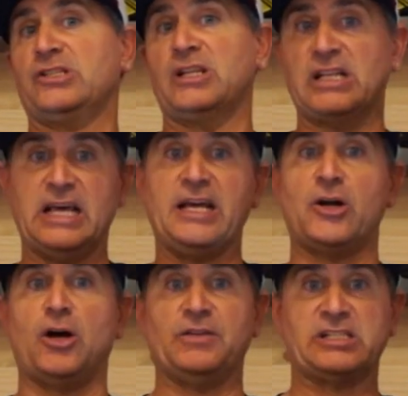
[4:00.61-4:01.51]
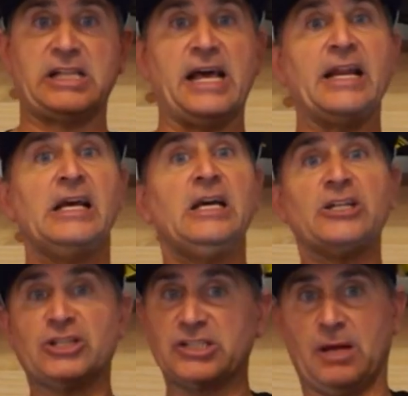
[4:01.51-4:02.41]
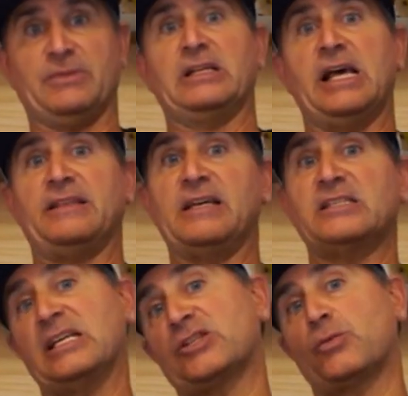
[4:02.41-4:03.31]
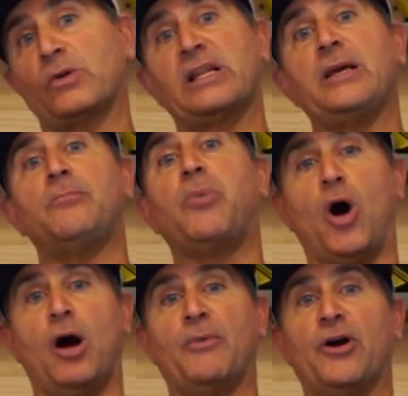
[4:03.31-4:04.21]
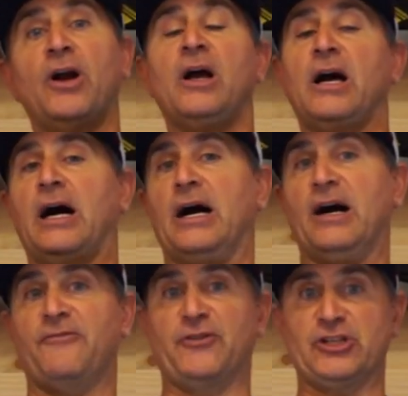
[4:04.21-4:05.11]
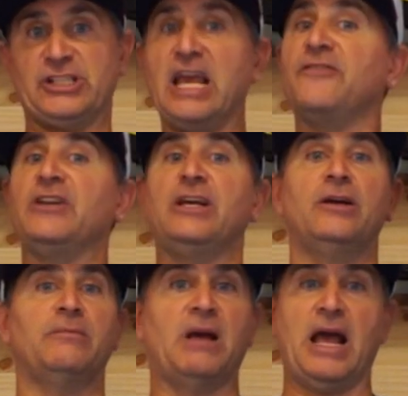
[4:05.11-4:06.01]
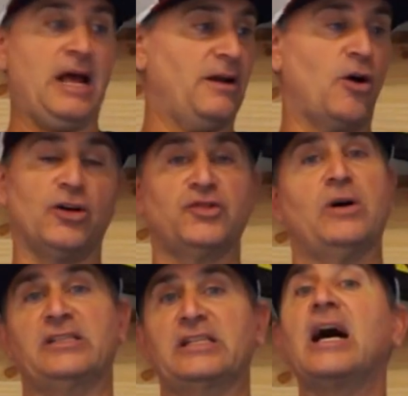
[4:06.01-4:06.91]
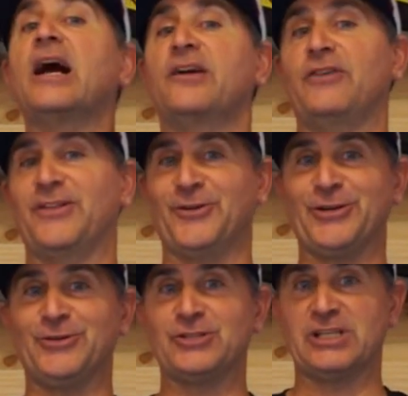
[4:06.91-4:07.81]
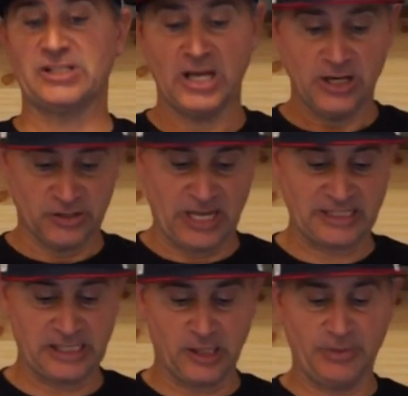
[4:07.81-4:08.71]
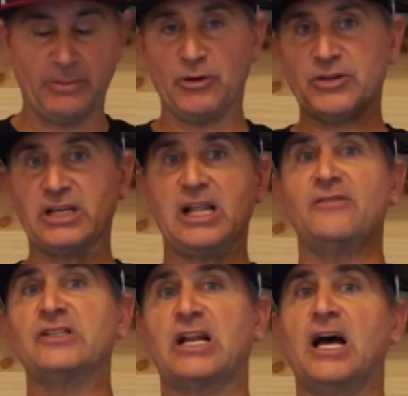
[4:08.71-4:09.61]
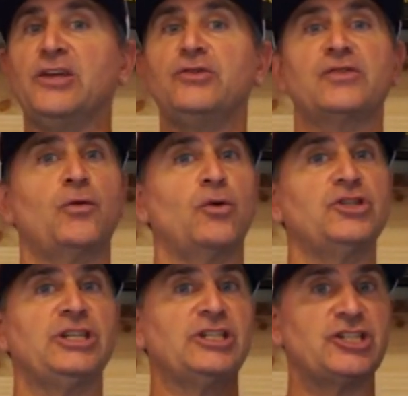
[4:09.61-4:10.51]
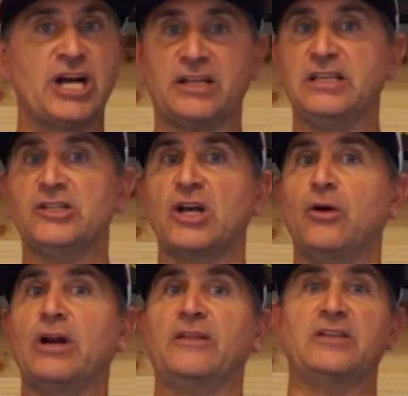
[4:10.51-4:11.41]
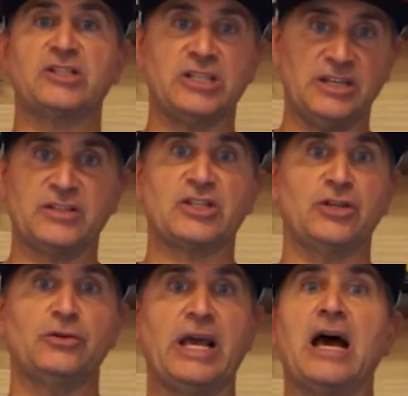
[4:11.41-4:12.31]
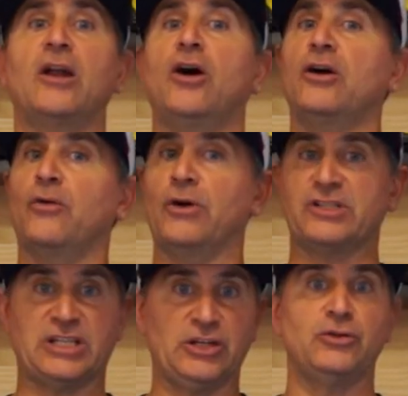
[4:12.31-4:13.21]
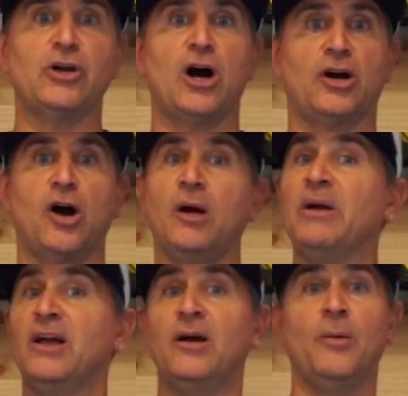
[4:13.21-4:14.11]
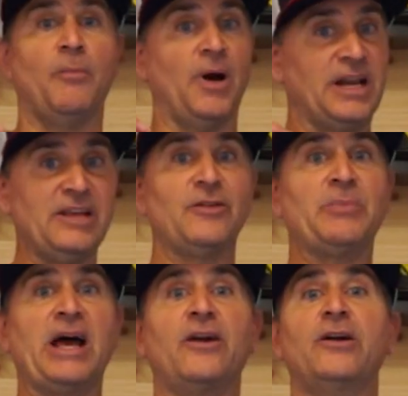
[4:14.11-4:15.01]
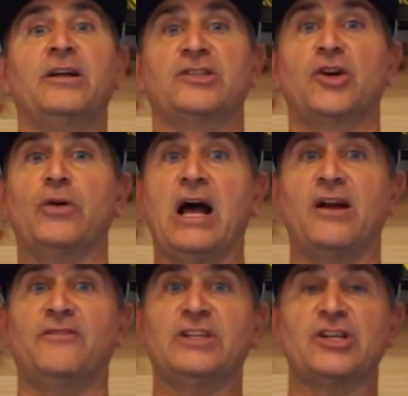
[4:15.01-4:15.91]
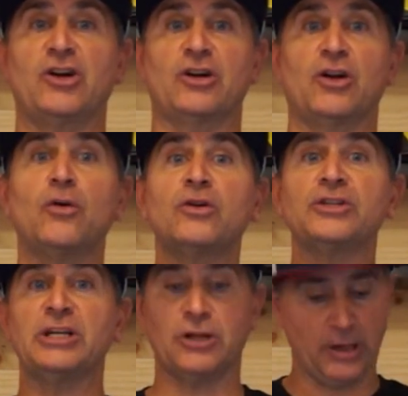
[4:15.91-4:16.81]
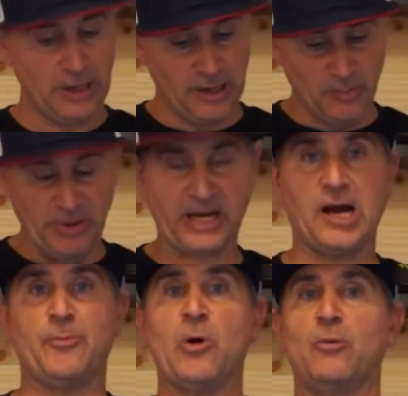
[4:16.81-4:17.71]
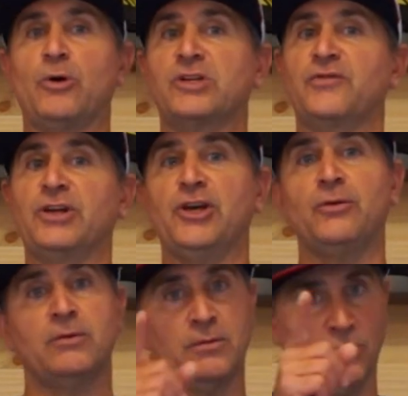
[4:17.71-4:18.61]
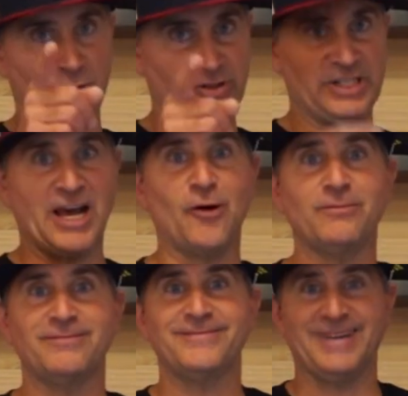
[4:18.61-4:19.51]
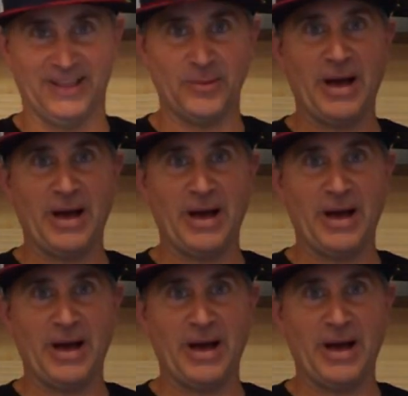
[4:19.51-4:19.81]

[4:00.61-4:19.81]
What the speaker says: and light on the sled to something like this that's really bomber for safety and also has a ton of other uses. So that's a little bit about the gloves that I use. Of course, you can check these out in the Skidoo catalog or skidoo.com. But even better is go down and visit your local dealer, pick up what works for you. We'll see you out in the